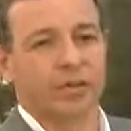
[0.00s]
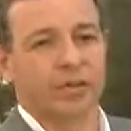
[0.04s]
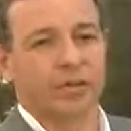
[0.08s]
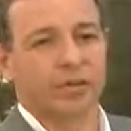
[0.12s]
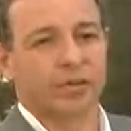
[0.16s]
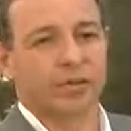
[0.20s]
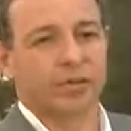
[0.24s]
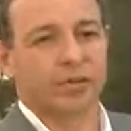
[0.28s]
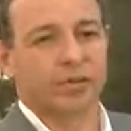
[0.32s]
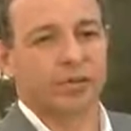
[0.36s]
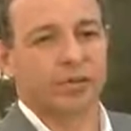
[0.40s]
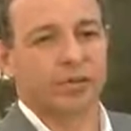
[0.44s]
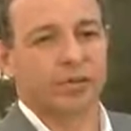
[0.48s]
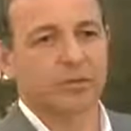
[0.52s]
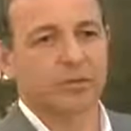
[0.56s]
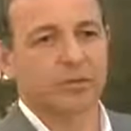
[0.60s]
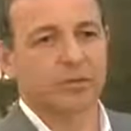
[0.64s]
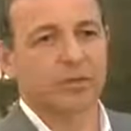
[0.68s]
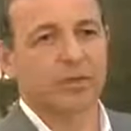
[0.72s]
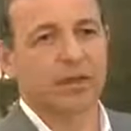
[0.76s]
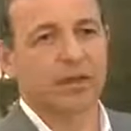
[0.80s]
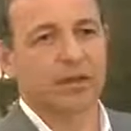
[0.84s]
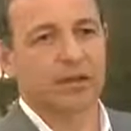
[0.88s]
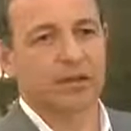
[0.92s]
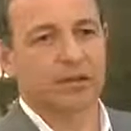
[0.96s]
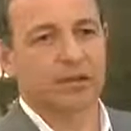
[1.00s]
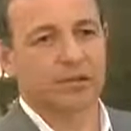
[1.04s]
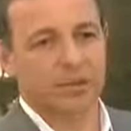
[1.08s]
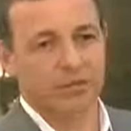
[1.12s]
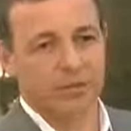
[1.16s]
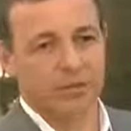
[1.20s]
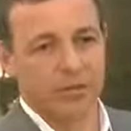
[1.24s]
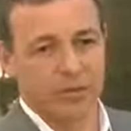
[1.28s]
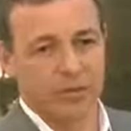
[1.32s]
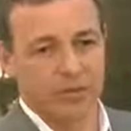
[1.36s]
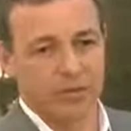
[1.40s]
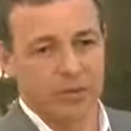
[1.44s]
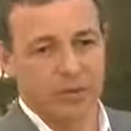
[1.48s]
relationships with many
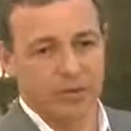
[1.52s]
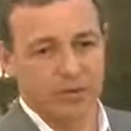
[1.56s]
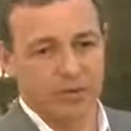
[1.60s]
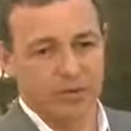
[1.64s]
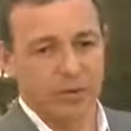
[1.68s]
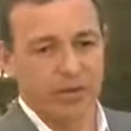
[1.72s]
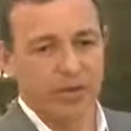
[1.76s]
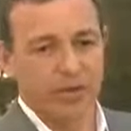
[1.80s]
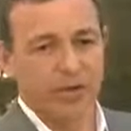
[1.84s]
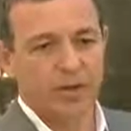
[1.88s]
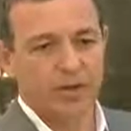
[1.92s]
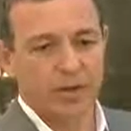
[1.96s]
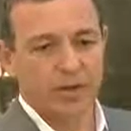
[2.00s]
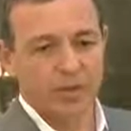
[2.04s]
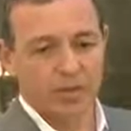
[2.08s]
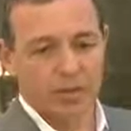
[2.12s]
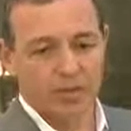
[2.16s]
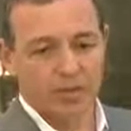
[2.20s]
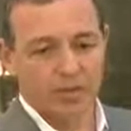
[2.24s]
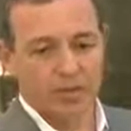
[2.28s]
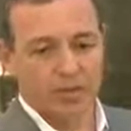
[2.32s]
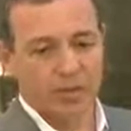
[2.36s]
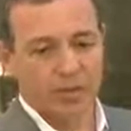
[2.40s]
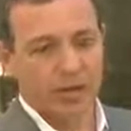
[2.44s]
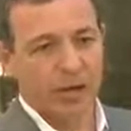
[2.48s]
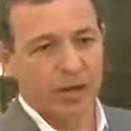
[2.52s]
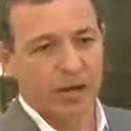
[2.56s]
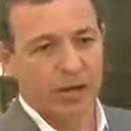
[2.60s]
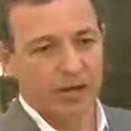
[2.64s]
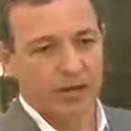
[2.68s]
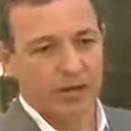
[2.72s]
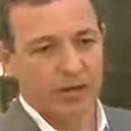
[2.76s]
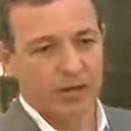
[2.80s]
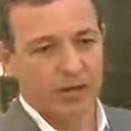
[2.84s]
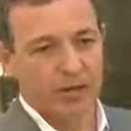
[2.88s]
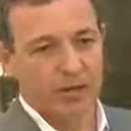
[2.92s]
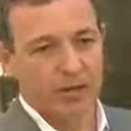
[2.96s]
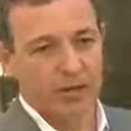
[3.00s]
distributors, uh, big
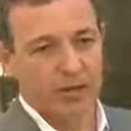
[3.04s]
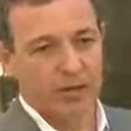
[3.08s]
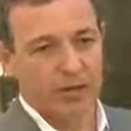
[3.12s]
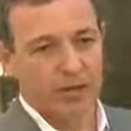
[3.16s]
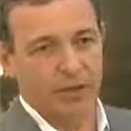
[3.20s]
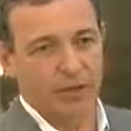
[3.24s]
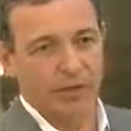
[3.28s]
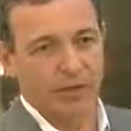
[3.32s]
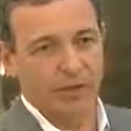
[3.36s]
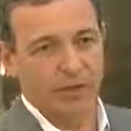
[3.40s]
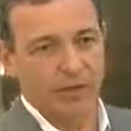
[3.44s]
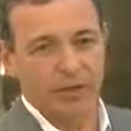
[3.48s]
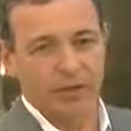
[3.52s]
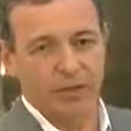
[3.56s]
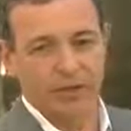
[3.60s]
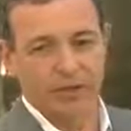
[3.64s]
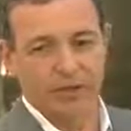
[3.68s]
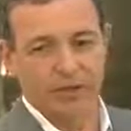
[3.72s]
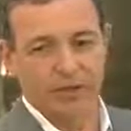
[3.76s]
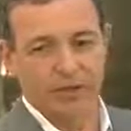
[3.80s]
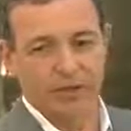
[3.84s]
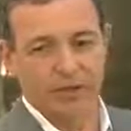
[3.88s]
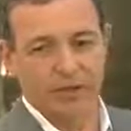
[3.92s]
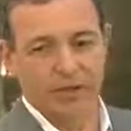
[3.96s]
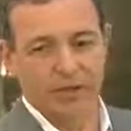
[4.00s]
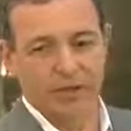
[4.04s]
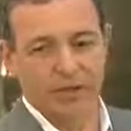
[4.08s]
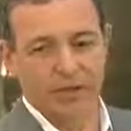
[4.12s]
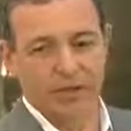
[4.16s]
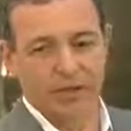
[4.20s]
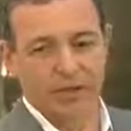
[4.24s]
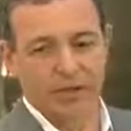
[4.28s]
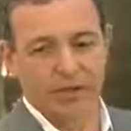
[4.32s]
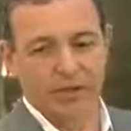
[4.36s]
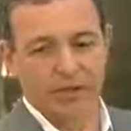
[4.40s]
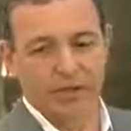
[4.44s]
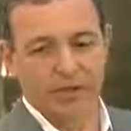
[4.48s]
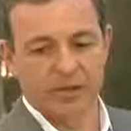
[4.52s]
box retailers, uh,
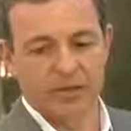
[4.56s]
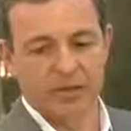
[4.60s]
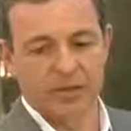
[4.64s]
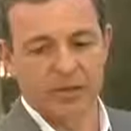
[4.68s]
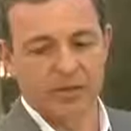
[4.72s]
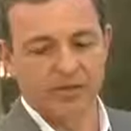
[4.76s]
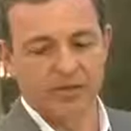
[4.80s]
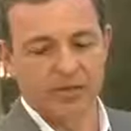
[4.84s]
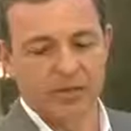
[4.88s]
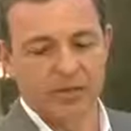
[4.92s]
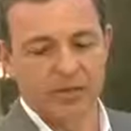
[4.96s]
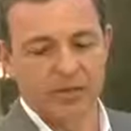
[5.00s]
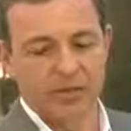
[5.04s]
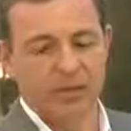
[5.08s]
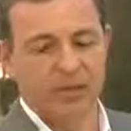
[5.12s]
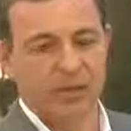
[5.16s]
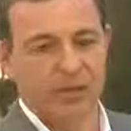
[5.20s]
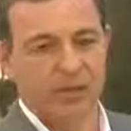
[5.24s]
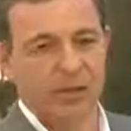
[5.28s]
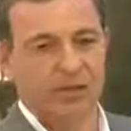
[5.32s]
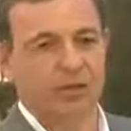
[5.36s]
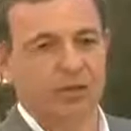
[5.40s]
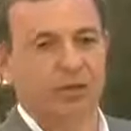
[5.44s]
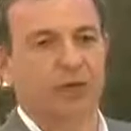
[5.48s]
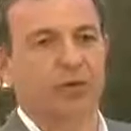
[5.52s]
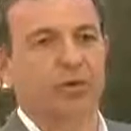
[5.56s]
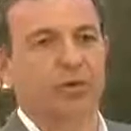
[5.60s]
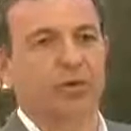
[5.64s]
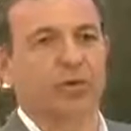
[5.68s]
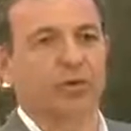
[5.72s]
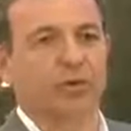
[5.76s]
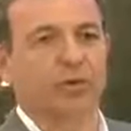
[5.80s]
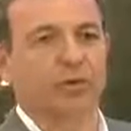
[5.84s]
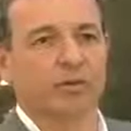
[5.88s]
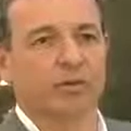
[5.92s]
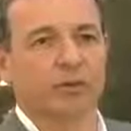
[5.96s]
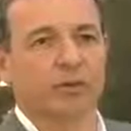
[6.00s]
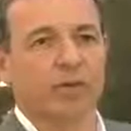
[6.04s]
uh television station
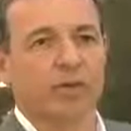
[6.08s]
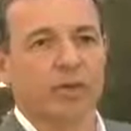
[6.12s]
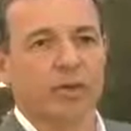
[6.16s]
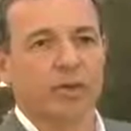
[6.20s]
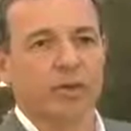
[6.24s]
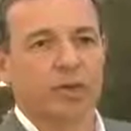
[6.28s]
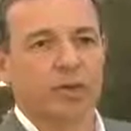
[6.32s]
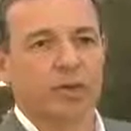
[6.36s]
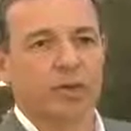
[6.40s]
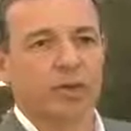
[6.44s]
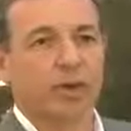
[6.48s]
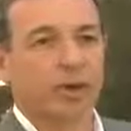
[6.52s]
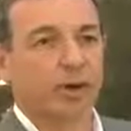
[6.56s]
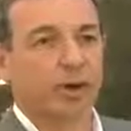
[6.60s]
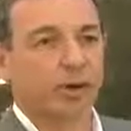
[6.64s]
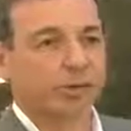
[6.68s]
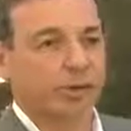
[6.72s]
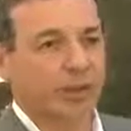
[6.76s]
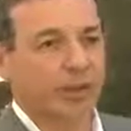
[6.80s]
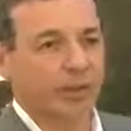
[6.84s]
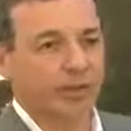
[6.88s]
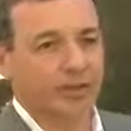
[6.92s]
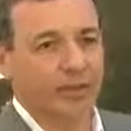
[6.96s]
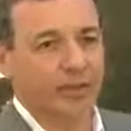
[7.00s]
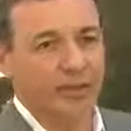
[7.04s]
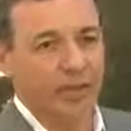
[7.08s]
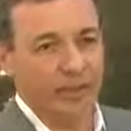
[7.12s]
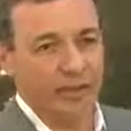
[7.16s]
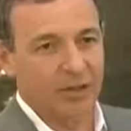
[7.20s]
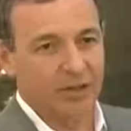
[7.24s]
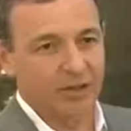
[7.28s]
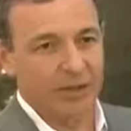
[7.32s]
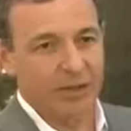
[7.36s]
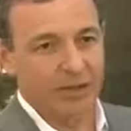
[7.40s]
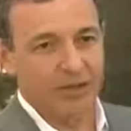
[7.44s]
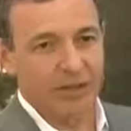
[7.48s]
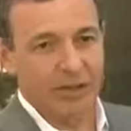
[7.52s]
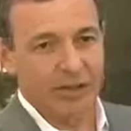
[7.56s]
owners, uh,
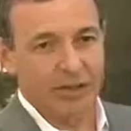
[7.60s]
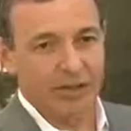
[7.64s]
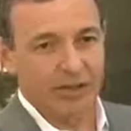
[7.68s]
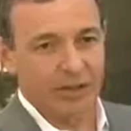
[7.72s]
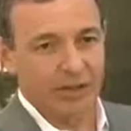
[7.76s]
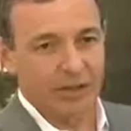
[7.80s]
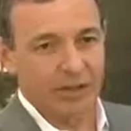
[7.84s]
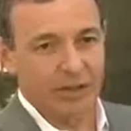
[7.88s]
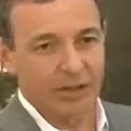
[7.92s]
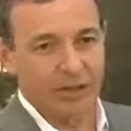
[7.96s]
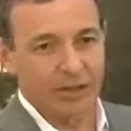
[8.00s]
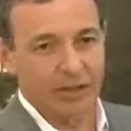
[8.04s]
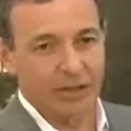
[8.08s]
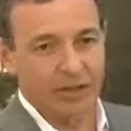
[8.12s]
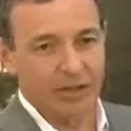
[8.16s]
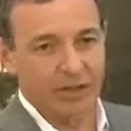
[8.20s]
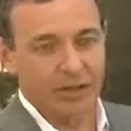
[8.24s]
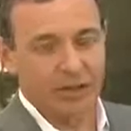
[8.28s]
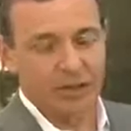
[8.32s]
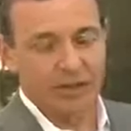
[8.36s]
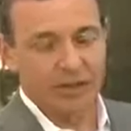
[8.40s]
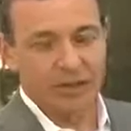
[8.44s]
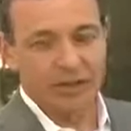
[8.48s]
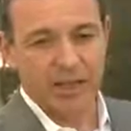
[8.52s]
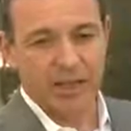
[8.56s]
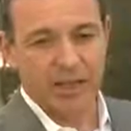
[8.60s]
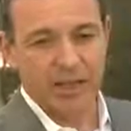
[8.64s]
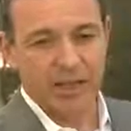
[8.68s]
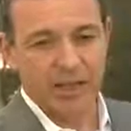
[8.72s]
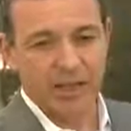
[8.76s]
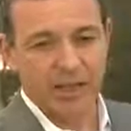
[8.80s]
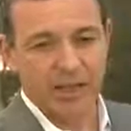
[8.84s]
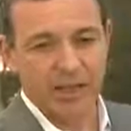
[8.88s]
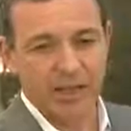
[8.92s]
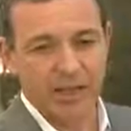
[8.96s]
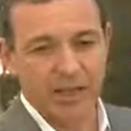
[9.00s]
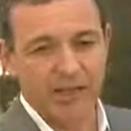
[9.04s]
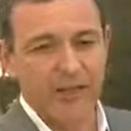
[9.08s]
multi-channel providers in cable and
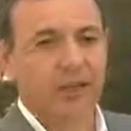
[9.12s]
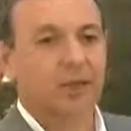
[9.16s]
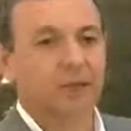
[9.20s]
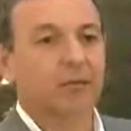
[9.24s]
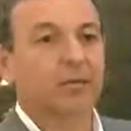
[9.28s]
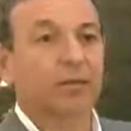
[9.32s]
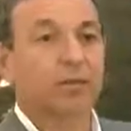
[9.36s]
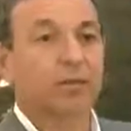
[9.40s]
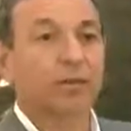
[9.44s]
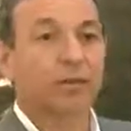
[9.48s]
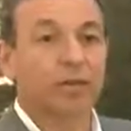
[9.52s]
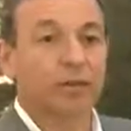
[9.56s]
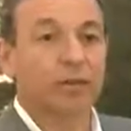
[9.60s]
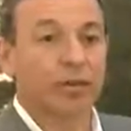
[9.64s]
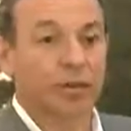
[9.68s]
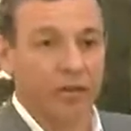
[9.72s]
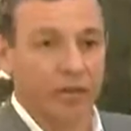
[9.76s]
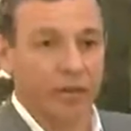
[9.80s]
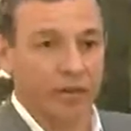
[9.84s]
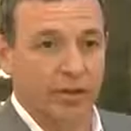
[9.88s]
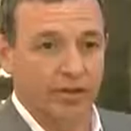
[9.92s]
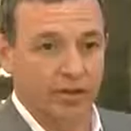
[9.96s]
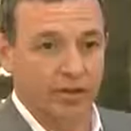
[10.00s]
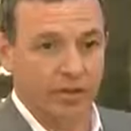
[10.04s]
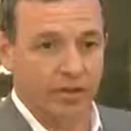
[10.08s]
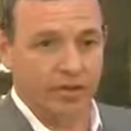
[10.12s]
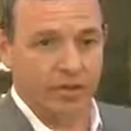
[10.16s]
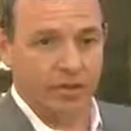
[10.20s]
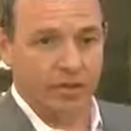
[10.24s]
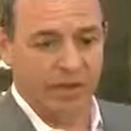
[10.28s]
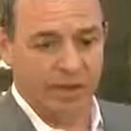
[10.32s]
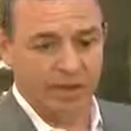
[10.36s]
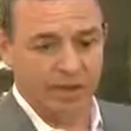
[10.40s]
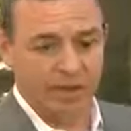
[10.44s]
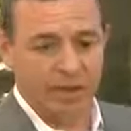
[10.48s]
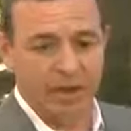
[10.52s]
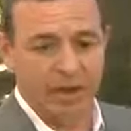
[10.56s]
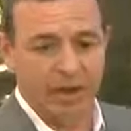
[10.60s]
satellite, movie theaters
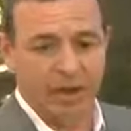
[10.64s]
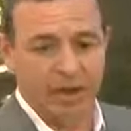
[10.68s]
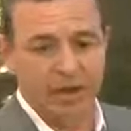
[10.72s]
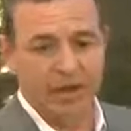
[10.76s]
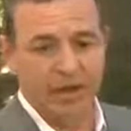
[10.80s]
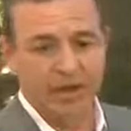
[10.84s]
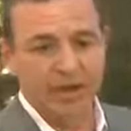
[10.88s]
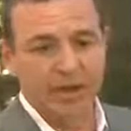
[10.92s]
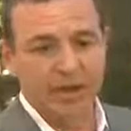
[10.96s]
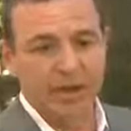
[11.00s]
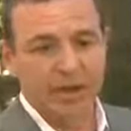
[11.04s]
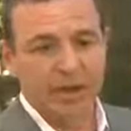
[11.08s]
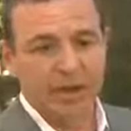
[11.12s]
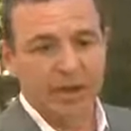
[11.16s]
for that matter.